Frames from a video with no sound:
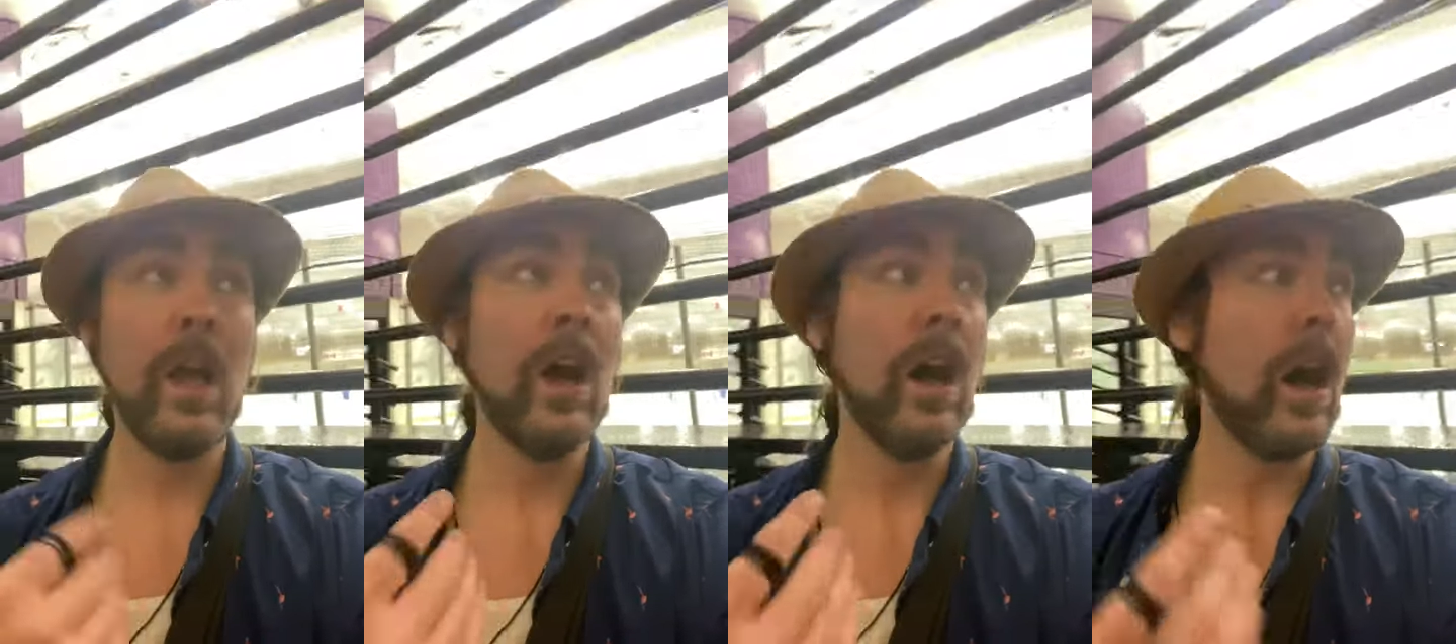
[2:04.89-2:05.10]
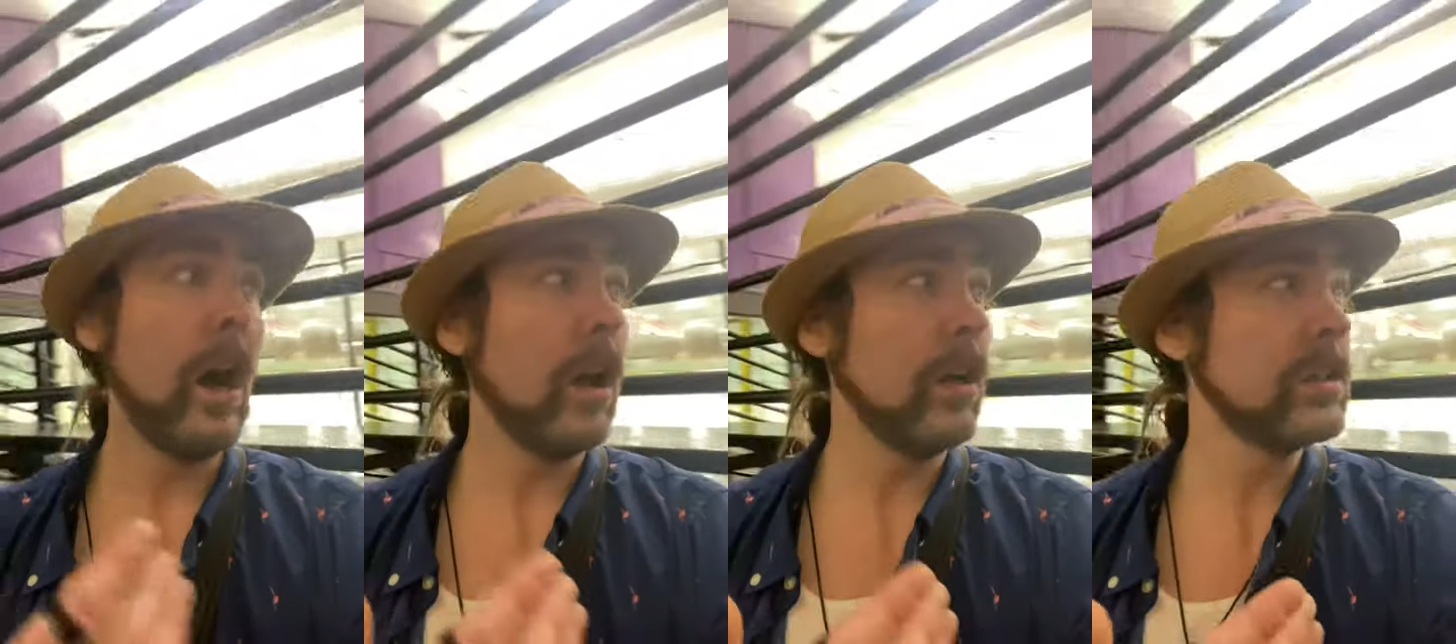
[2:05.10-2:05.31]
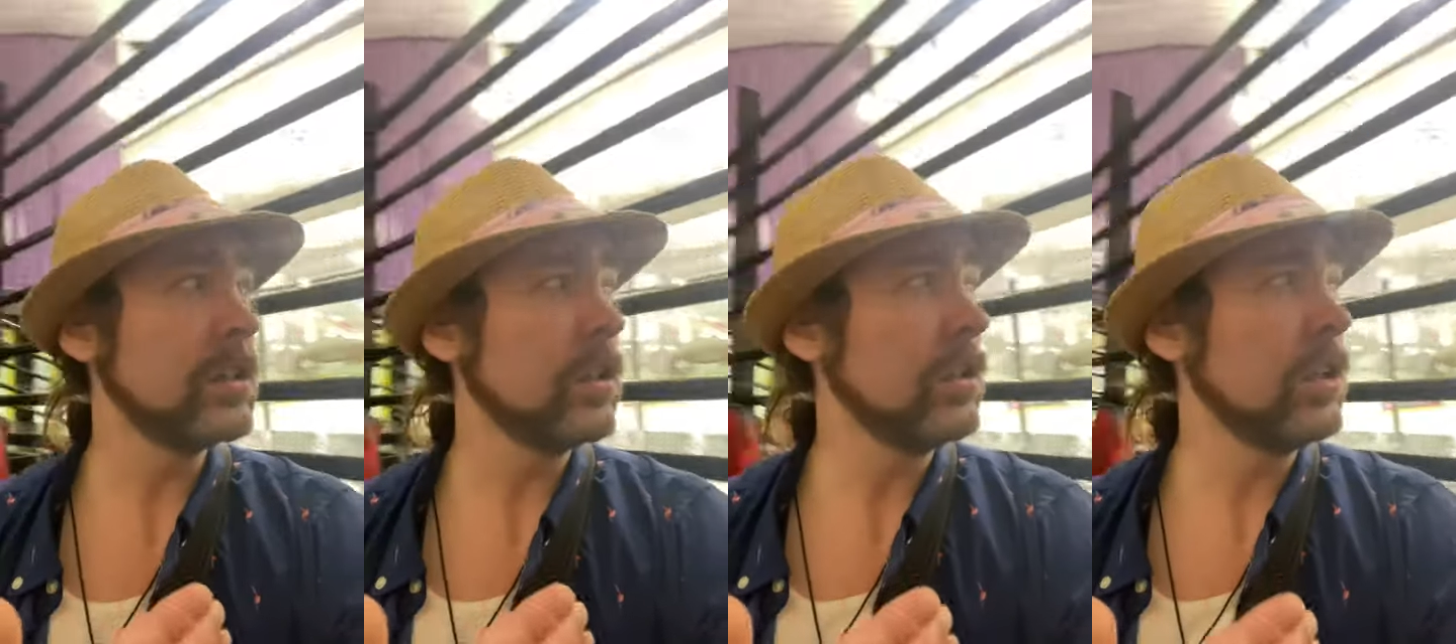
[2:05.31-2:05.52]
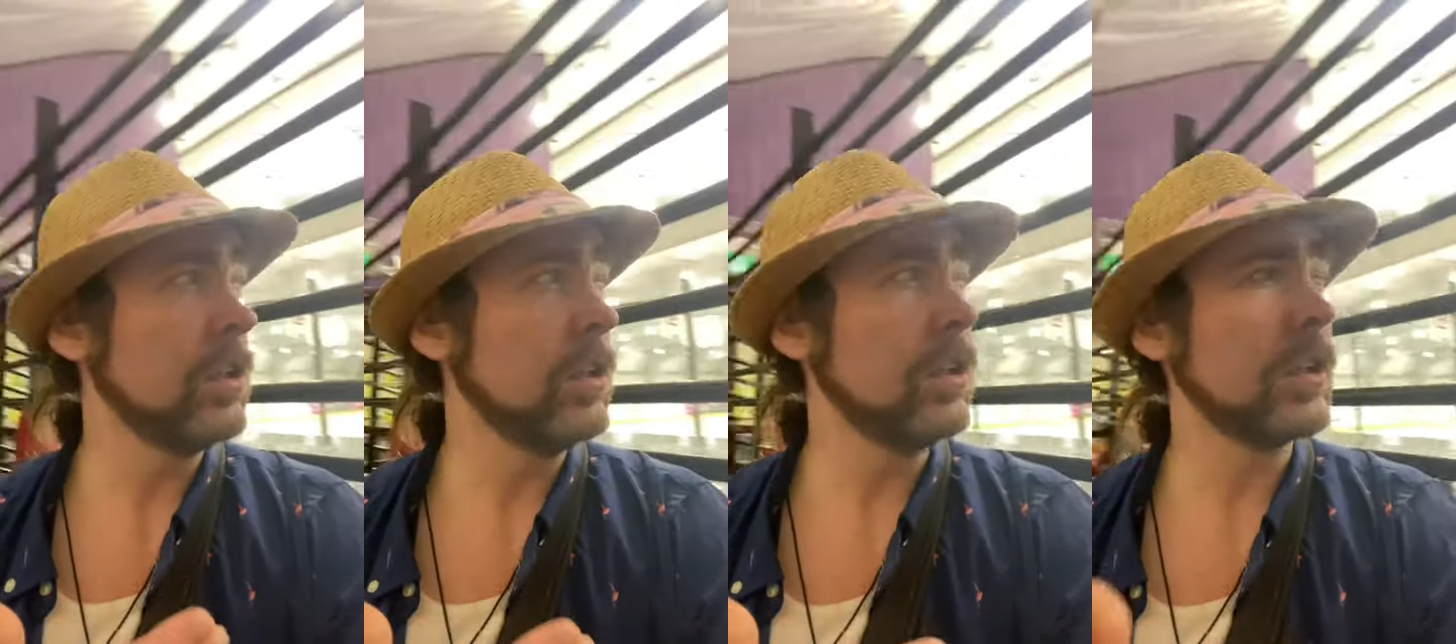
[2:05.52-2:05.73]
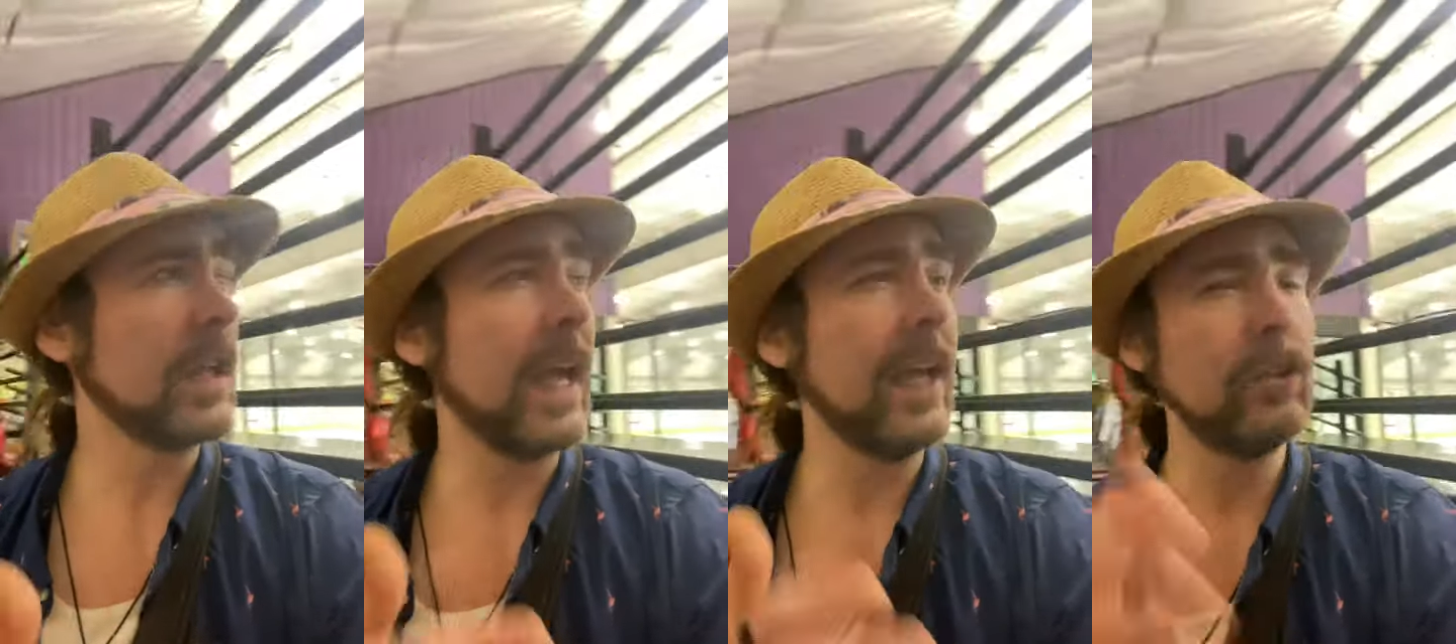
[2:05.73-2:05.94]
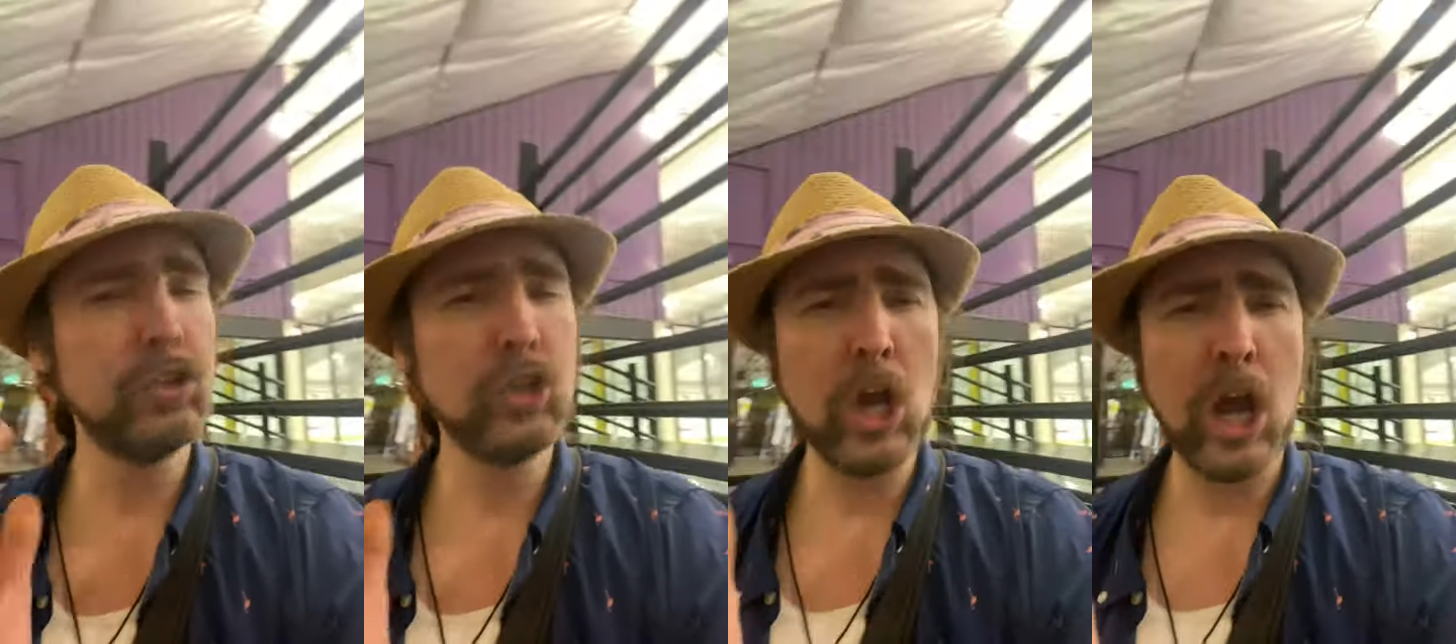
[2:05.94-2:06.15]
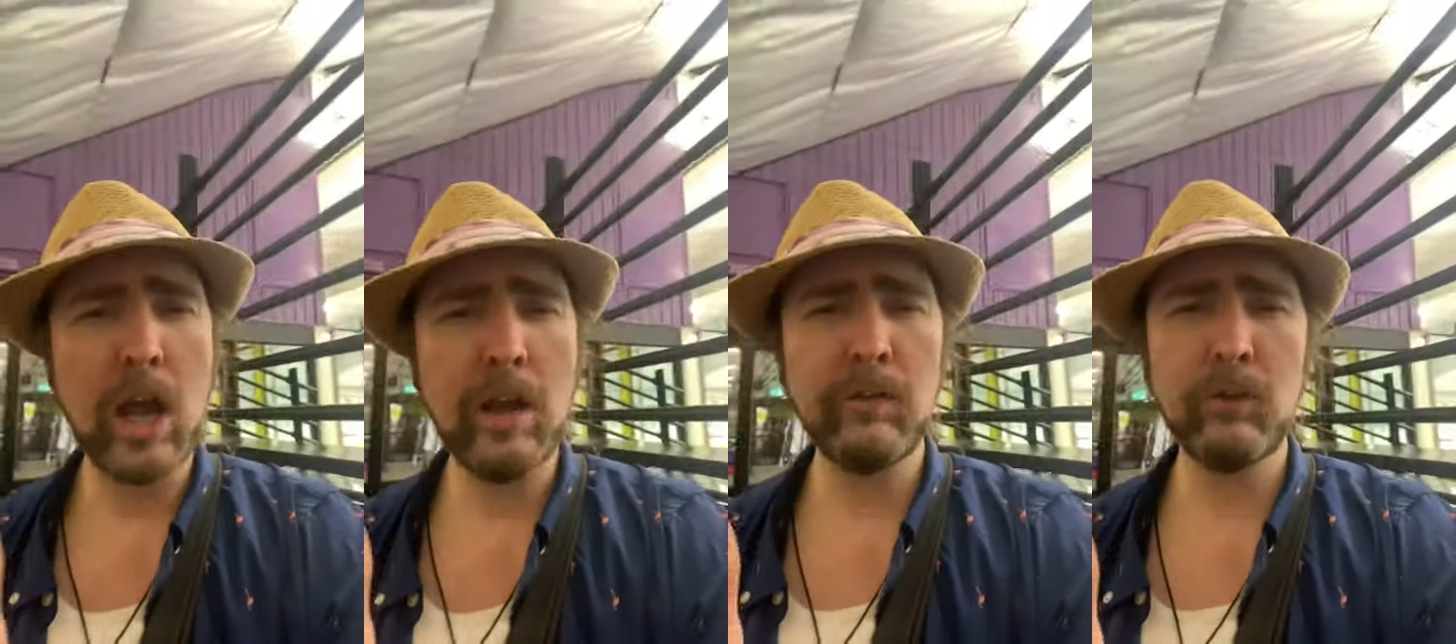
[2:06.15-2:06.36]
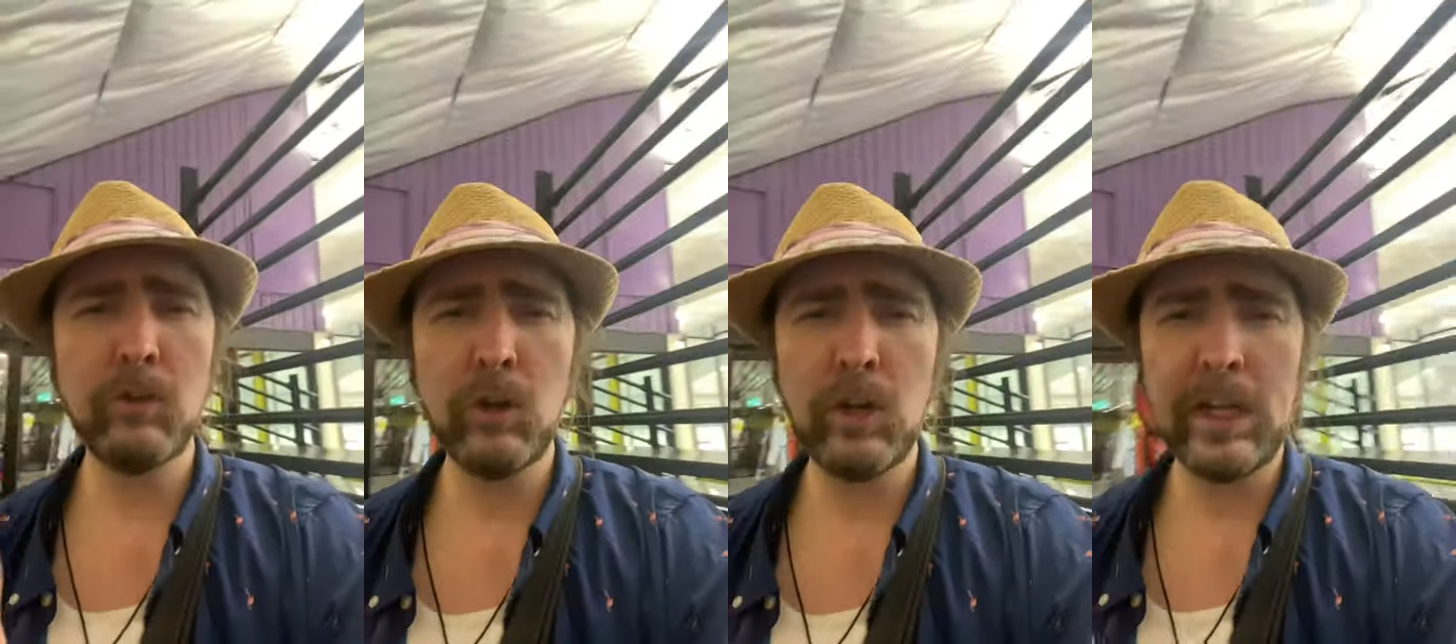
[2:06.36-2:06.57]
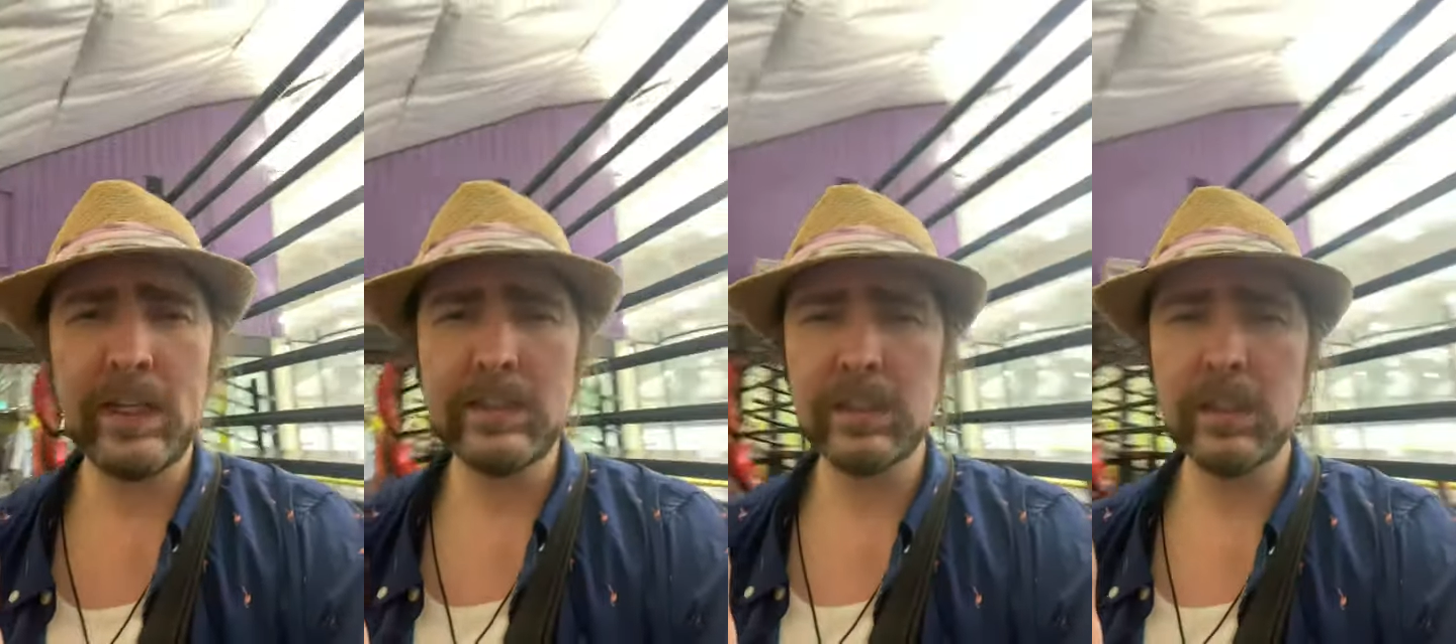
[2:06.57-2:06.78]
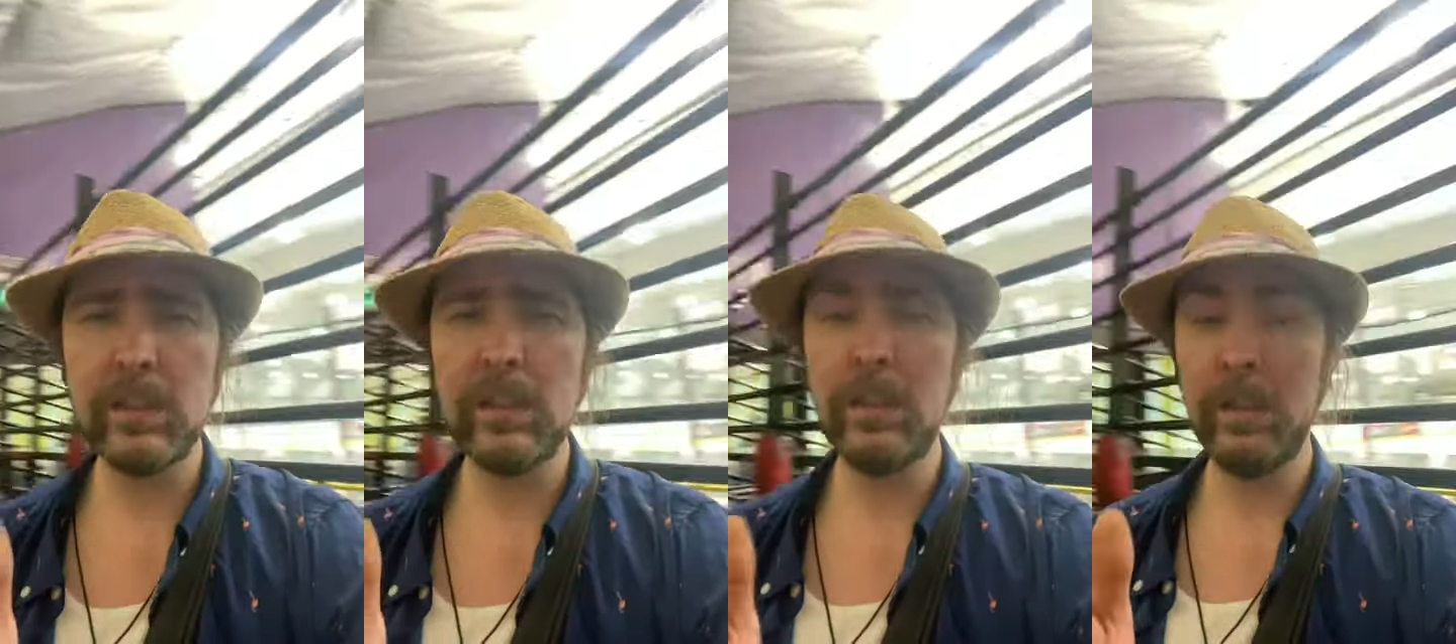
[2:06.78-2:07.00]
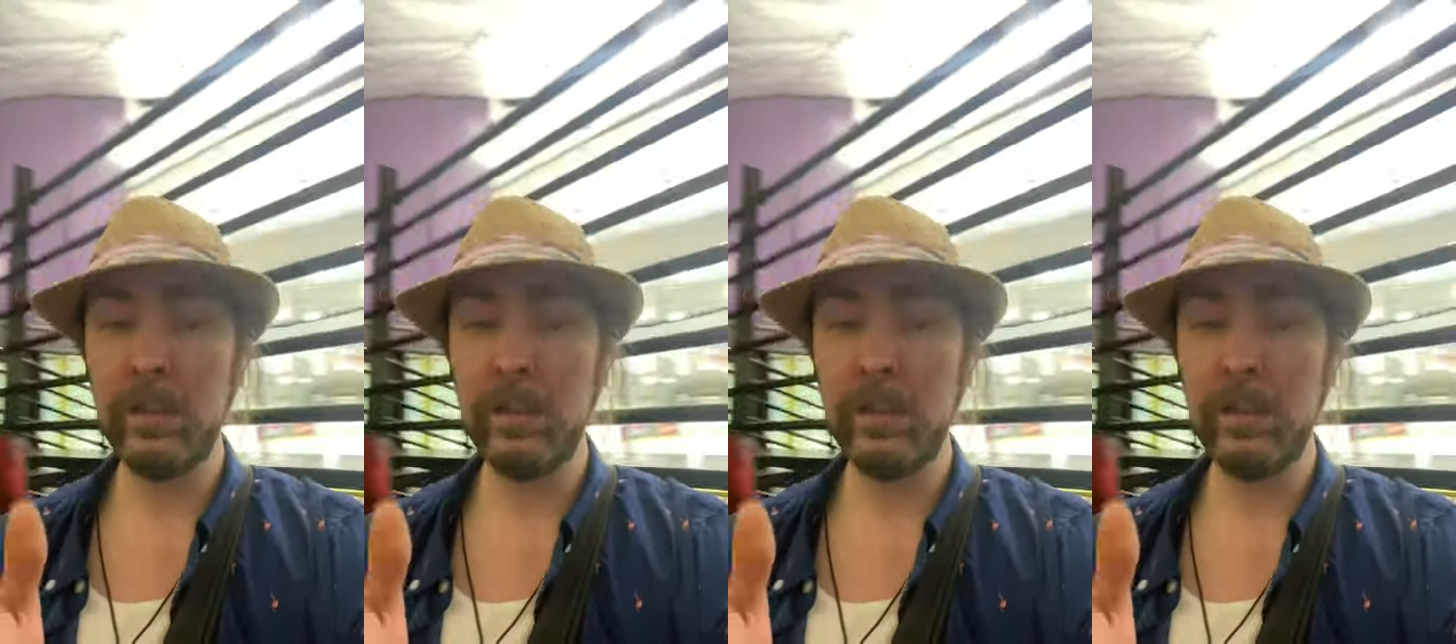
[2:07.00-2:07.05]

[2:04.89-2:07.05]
Also, you look at John Friesen,